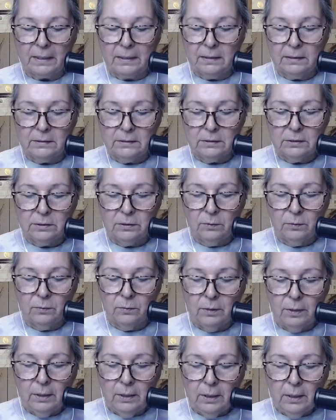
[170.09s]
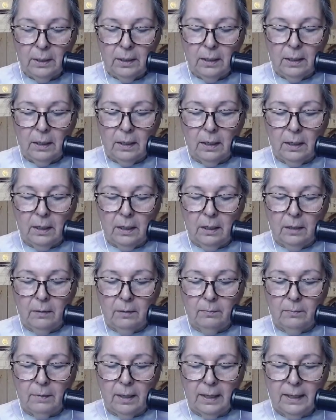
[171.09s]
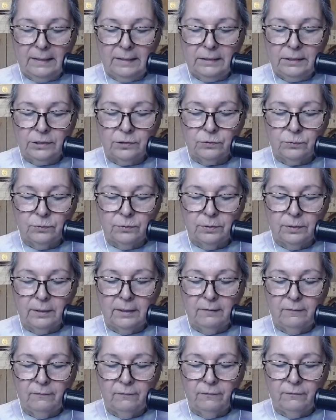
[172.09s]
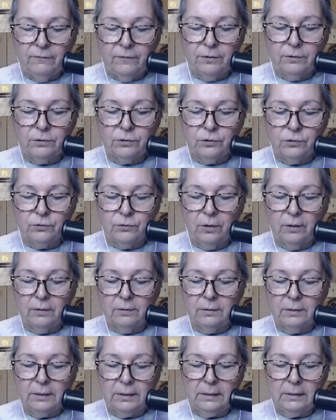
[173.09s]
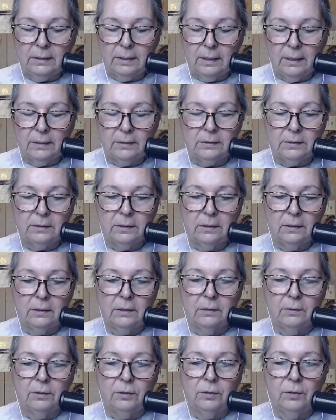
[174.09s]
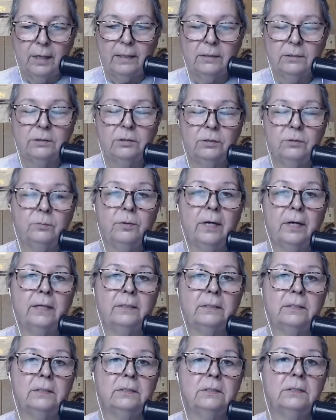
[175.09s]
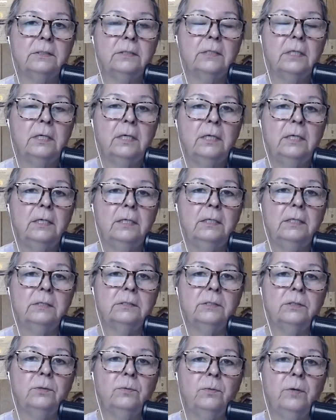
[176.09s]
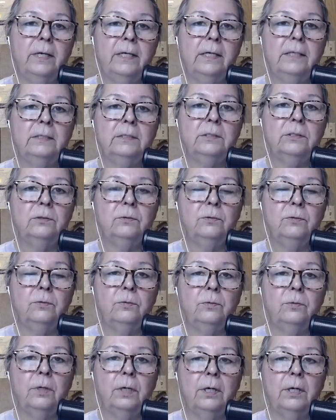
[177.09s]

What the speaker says: And so I just really feel strongly that a gratitude practice is the way to